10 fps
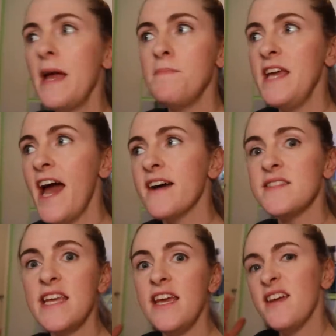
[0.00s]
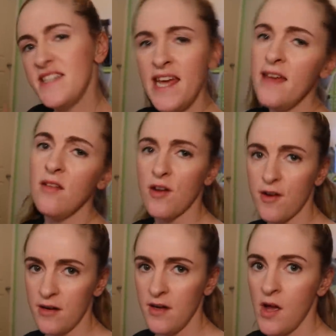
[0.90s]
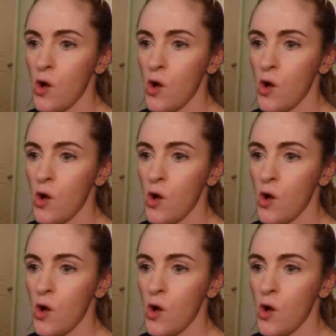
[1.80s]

might be asking, Taylor,